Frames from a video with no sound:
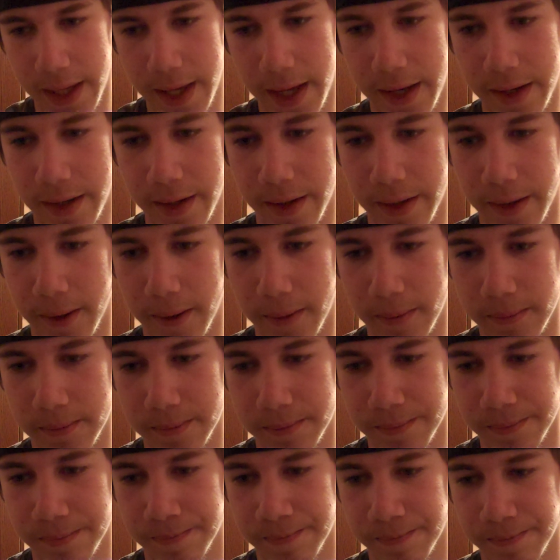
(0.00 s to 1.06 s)
And,
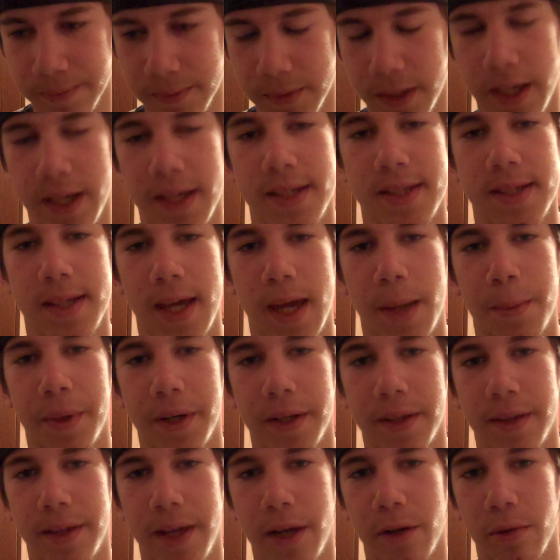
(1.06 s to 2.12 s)
yes, I am going
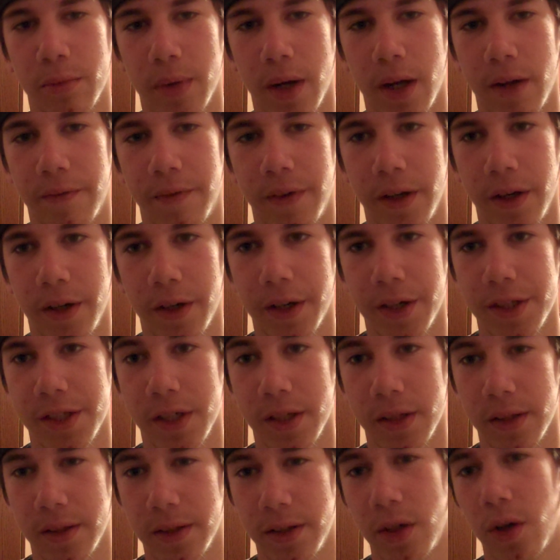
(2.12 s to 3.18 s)
to get the Daniel Bryan figure because
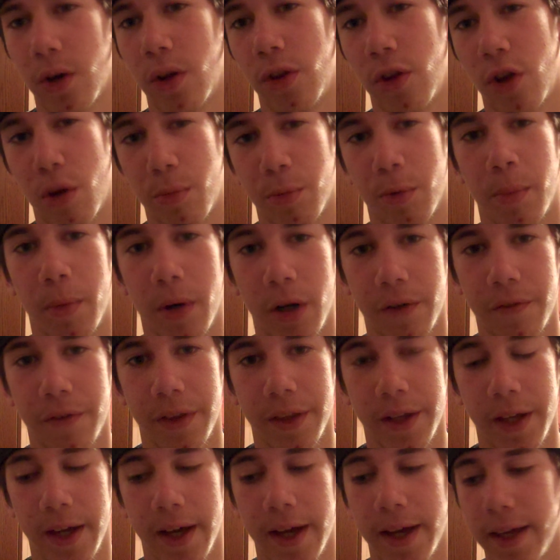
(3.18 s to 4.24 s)
y'all know I'm a mark
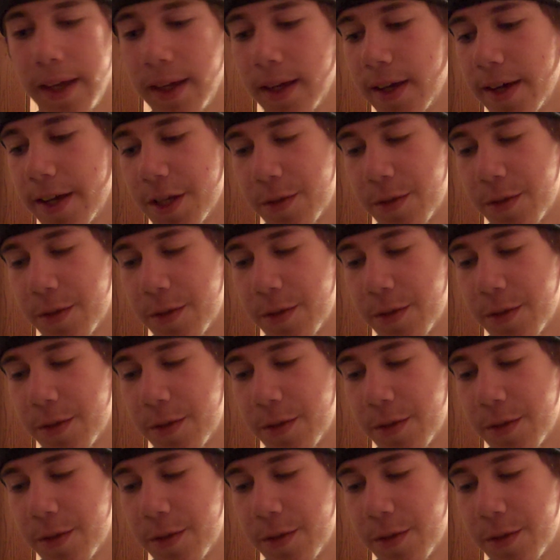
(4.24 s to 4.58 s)
for the guy.